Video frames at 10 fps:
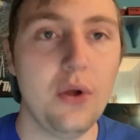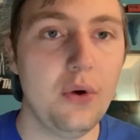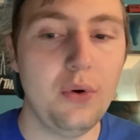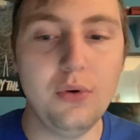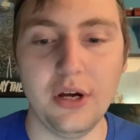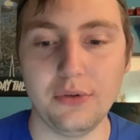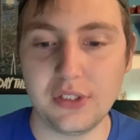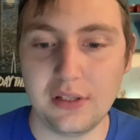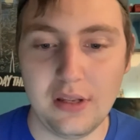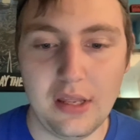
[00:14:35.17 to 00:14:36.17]
Who
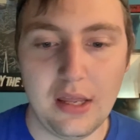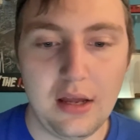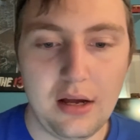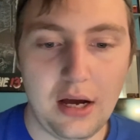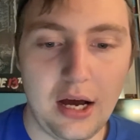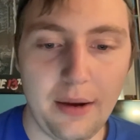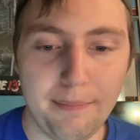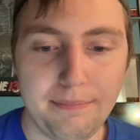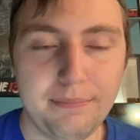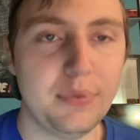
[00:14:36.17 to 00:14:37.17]
knows?
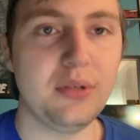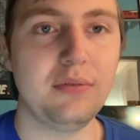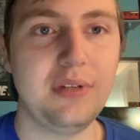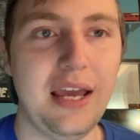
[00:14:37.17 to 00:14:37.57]
But yeah,